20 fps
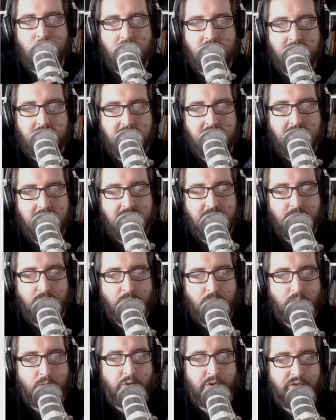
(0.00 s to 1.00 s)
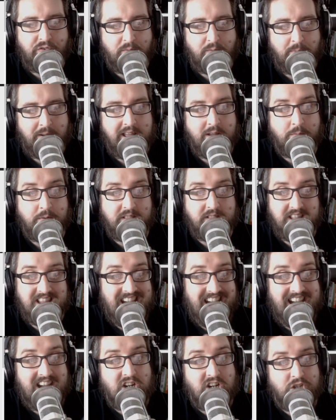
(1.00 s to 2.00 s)
the rules for playing with the
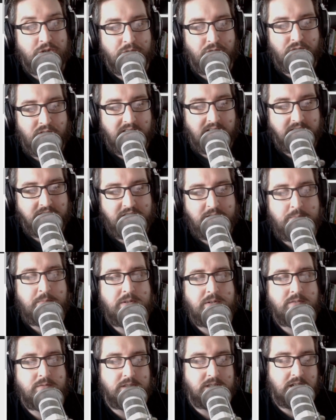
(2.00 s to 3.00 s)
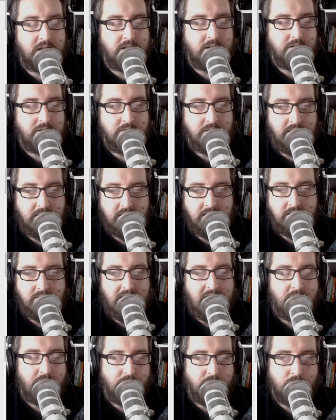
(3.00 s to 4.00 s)
actual Fellowship, so, you know,
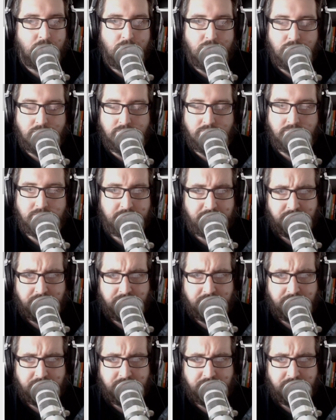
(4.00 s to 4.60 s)
Aragorn,